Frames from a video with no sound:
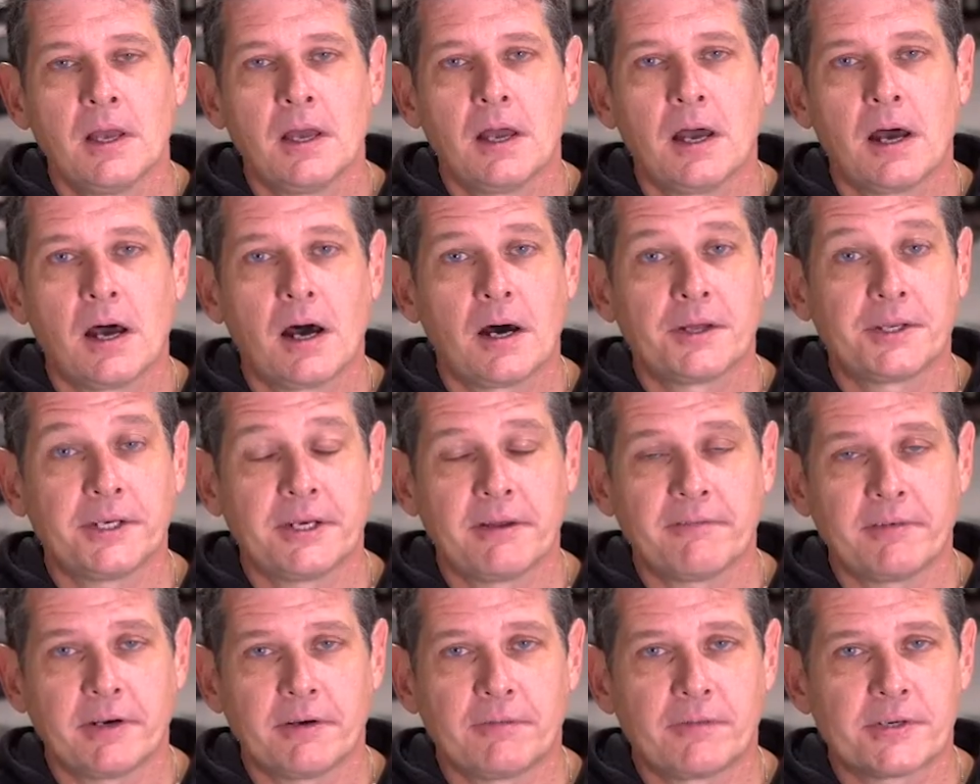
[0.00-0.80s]
I didn't
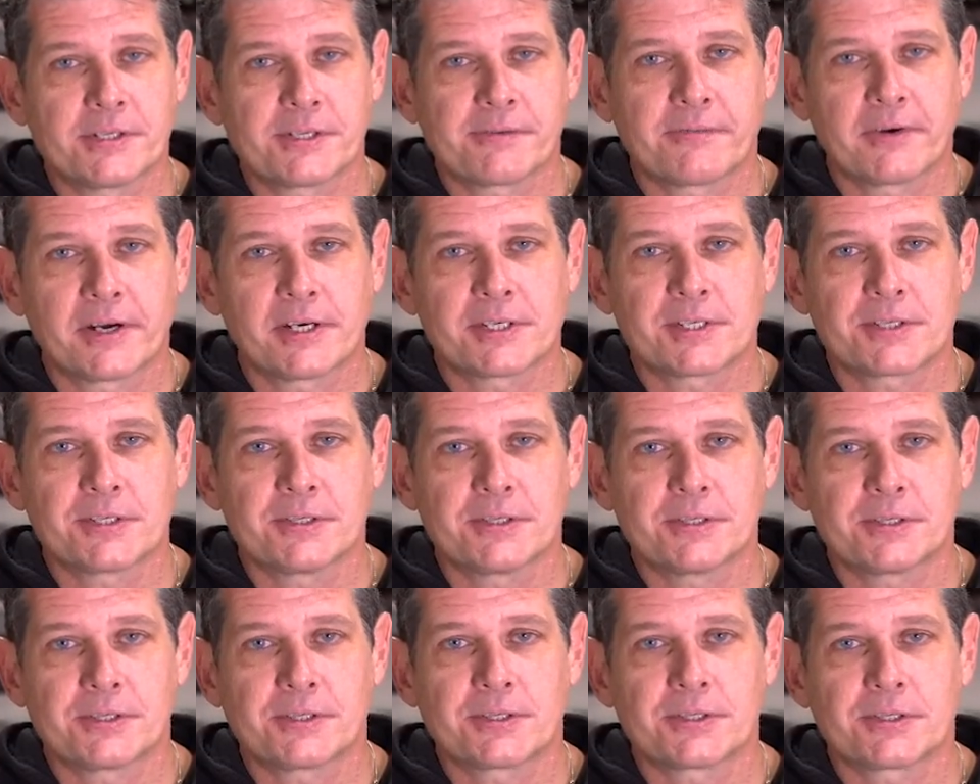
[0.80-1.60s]
have any
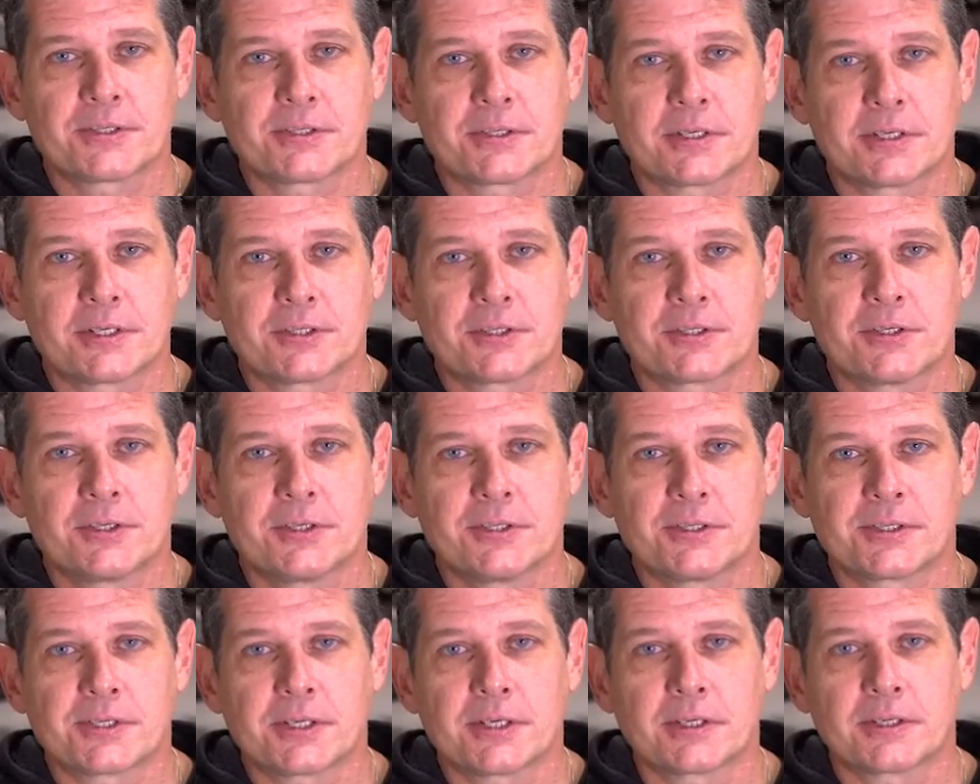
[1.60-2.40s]
reservations
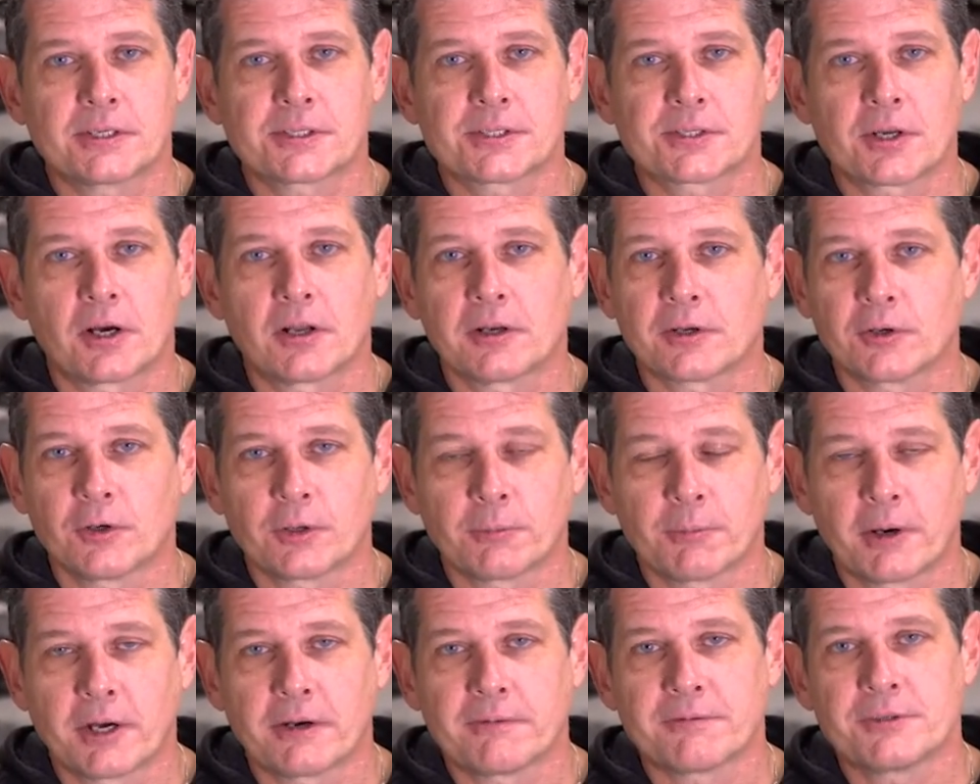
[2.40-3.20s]
choosing Styling
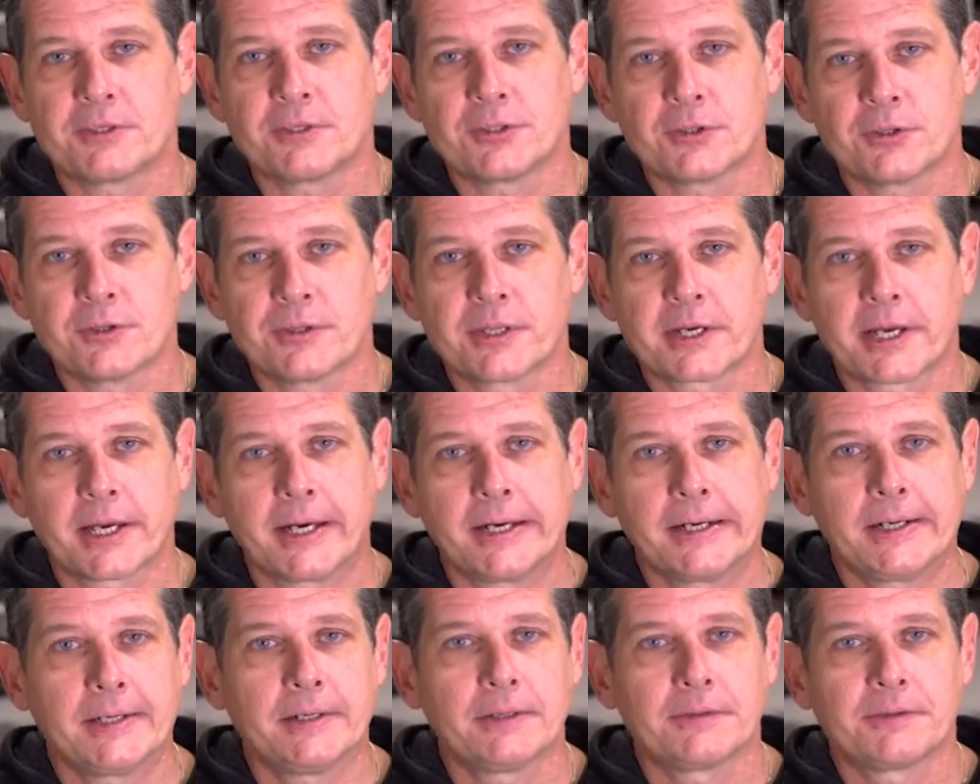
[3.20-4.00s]
Automotive to do the
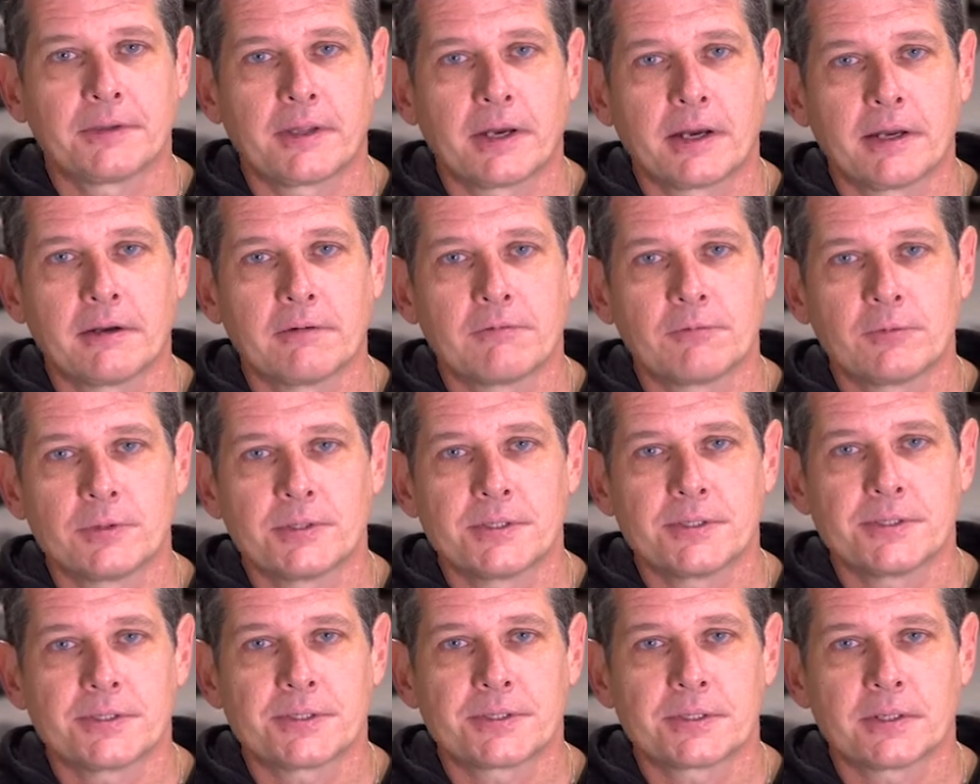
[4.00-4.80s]
car. Dave
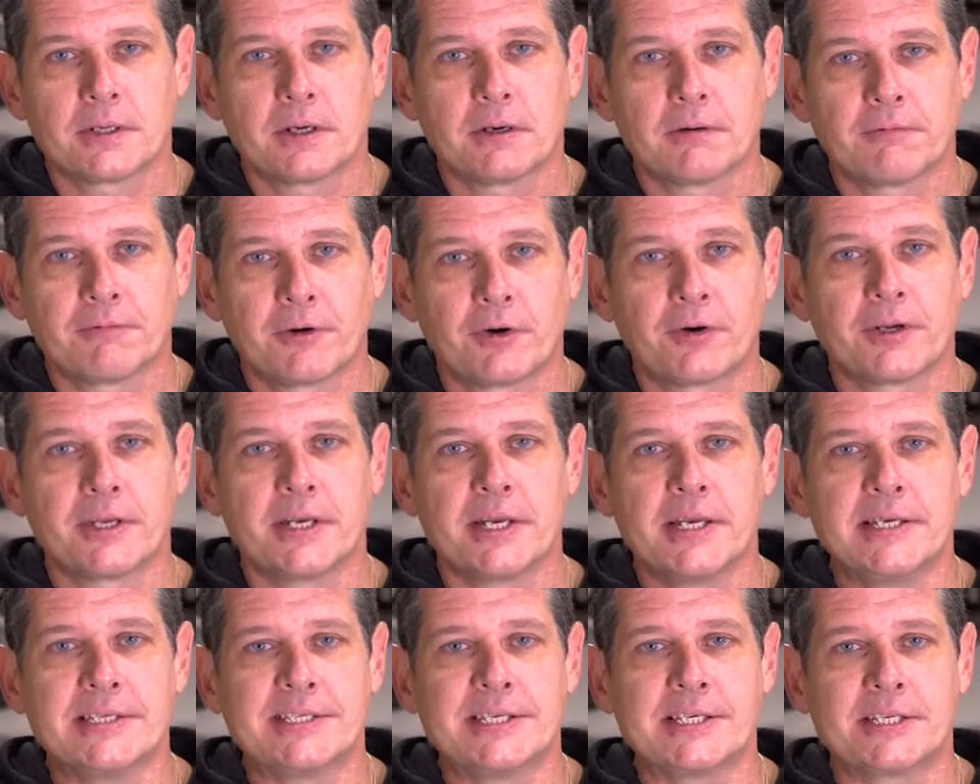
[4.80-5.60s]
was very
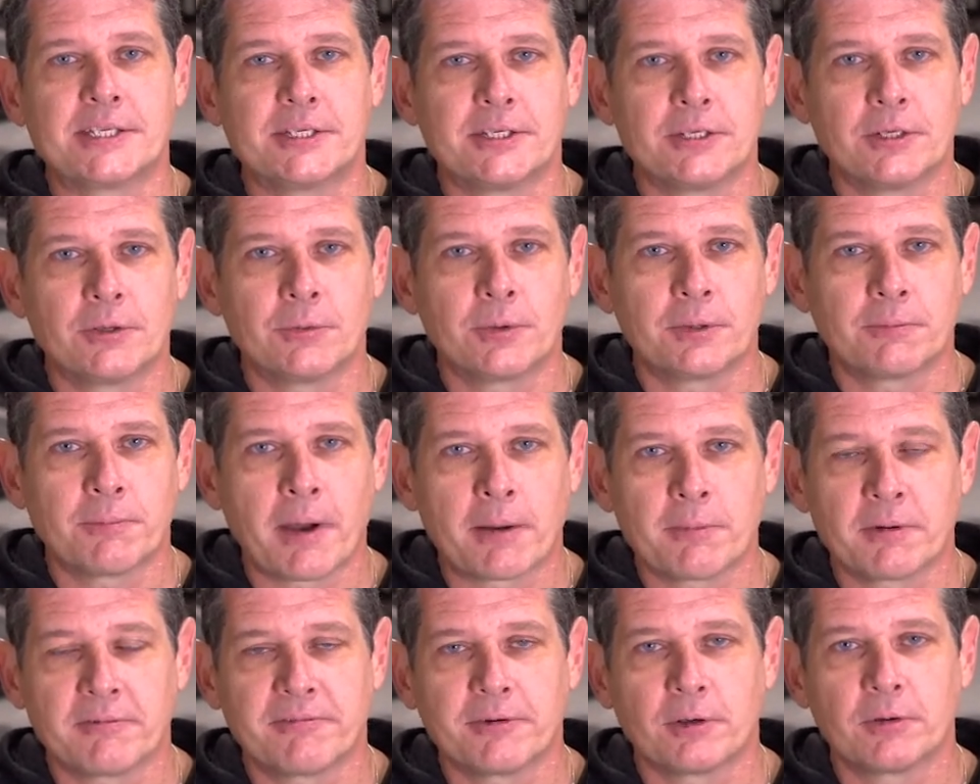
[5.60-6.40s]
easy to deal with, made
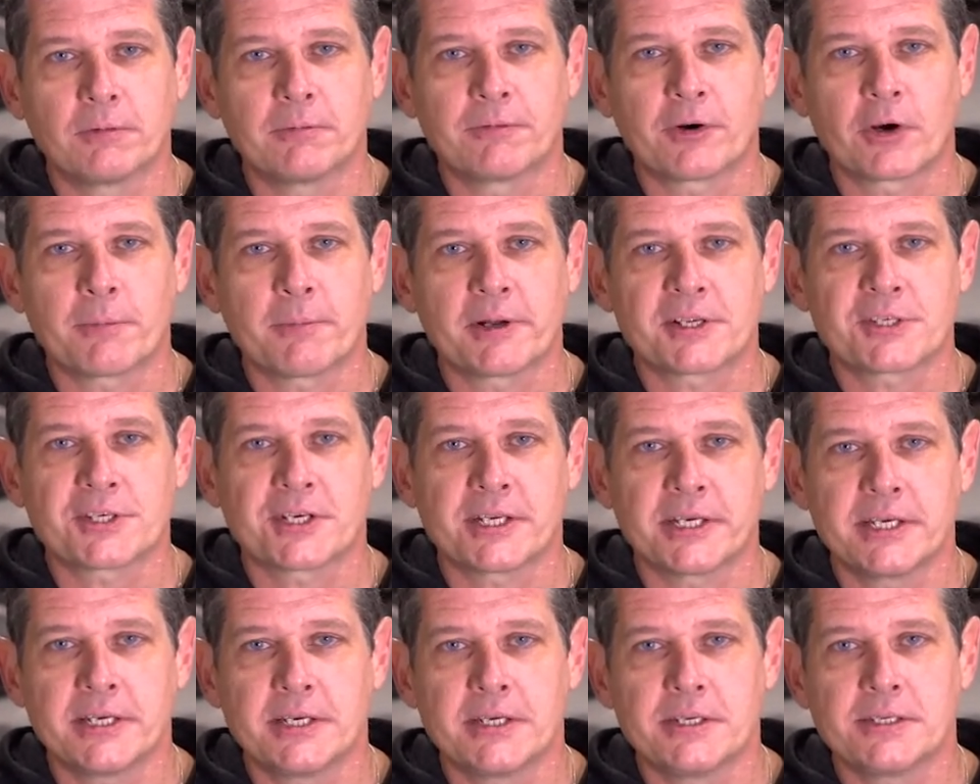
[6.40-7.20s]
me feel very much at
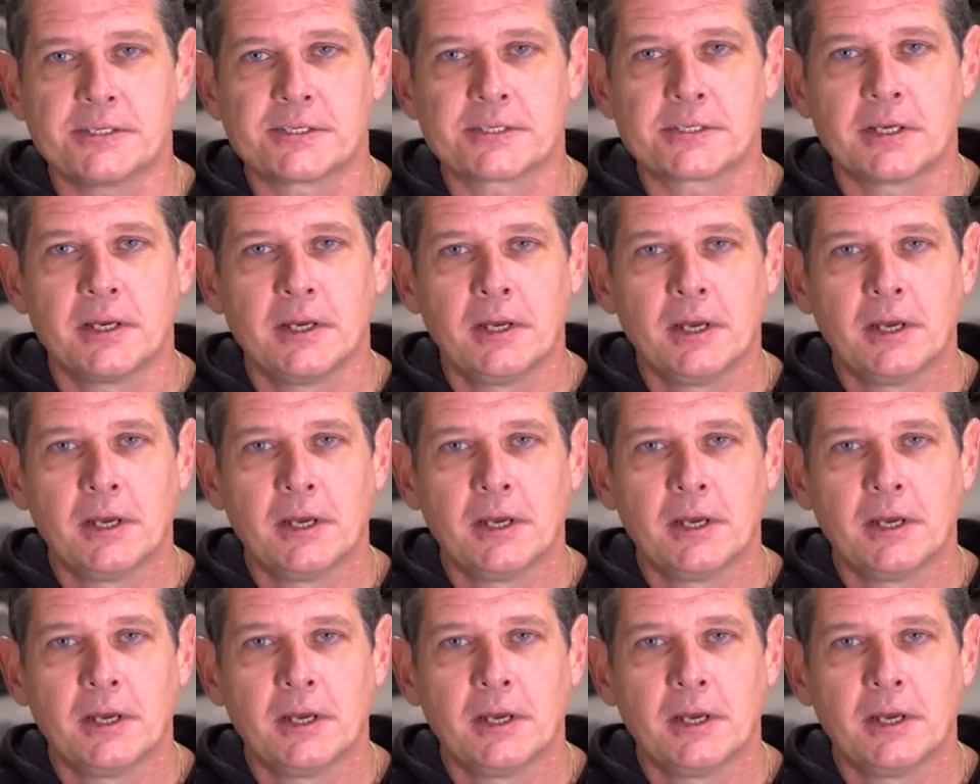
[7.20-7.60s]
ease.